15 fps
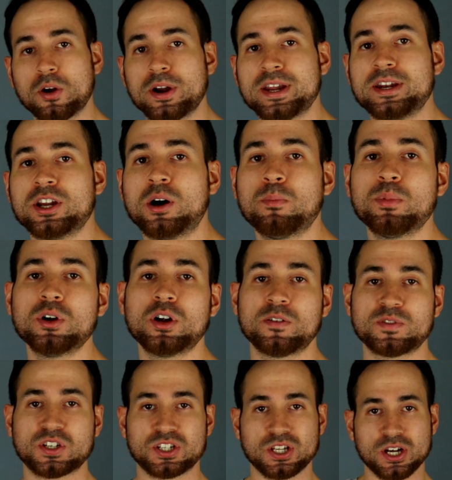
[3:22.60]
are a number
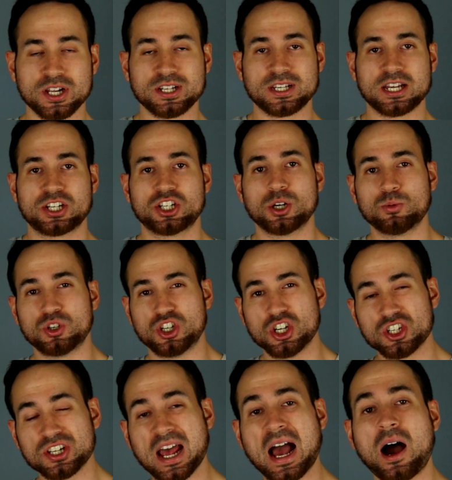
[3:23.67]
of studies that show
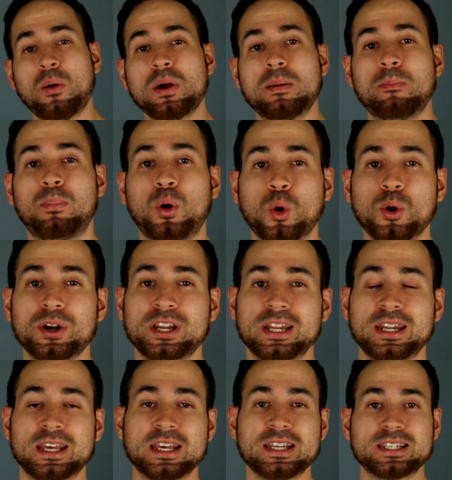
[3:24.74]
just how important
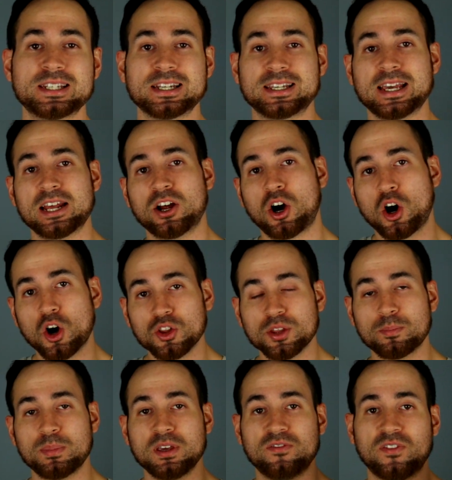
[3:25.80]
it is to get all
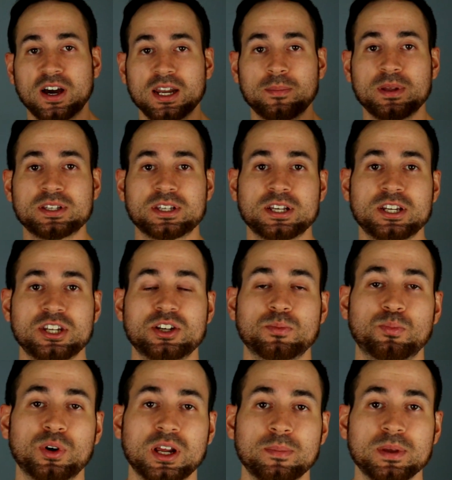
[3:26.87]
the B vitamins into your
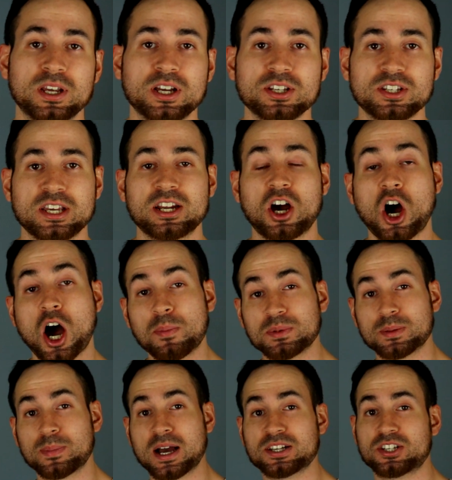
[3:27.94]
brain, because it
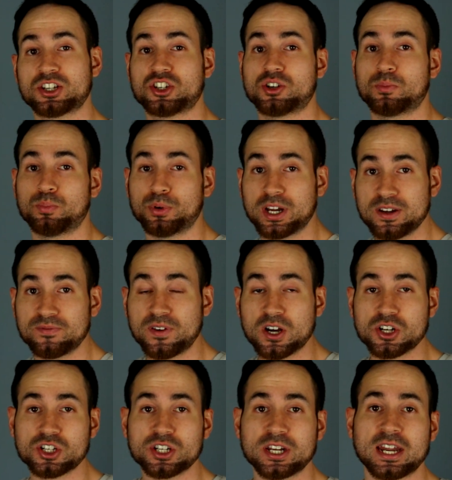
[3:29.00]
optimizes your brain
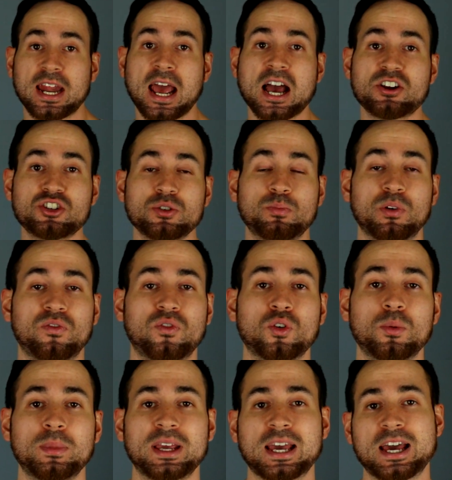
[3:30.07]
function and has you
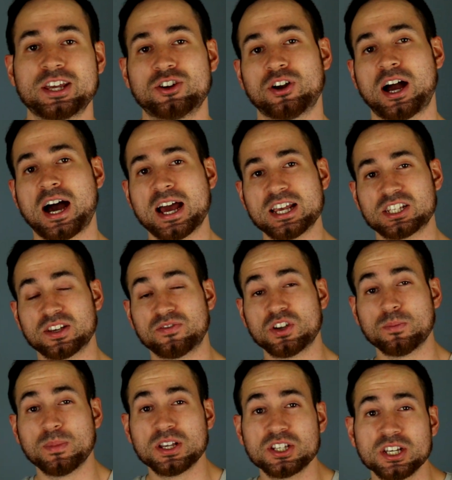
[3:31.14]
performing at your highest. If
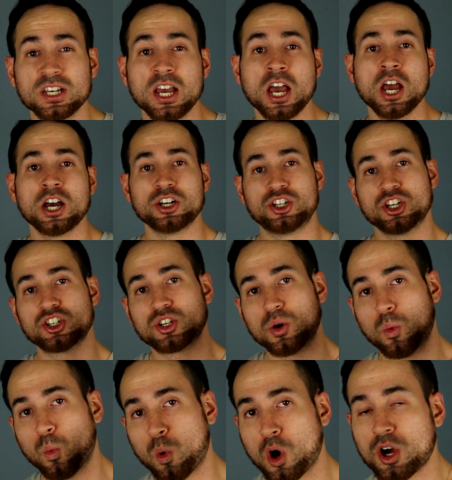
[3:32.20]
you're missing just
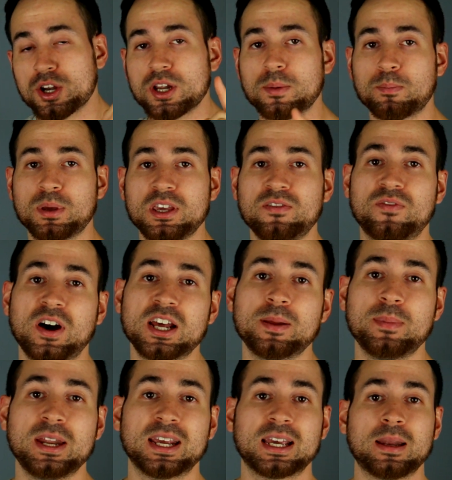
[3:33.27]
one B
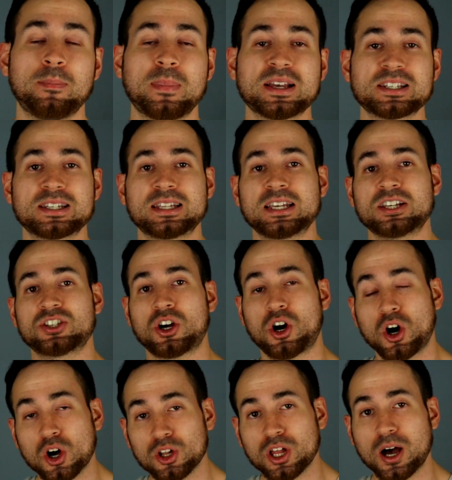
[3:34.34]
vitamin, it can mess things
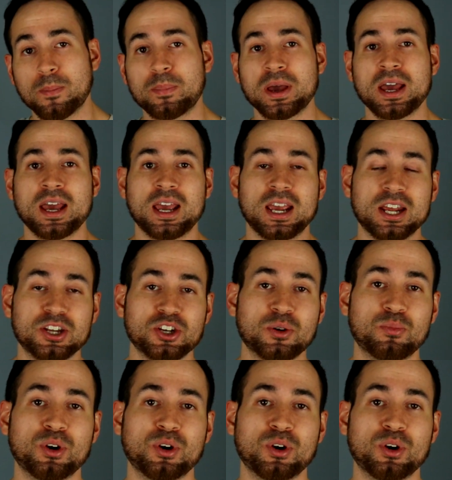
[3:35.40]
all up in your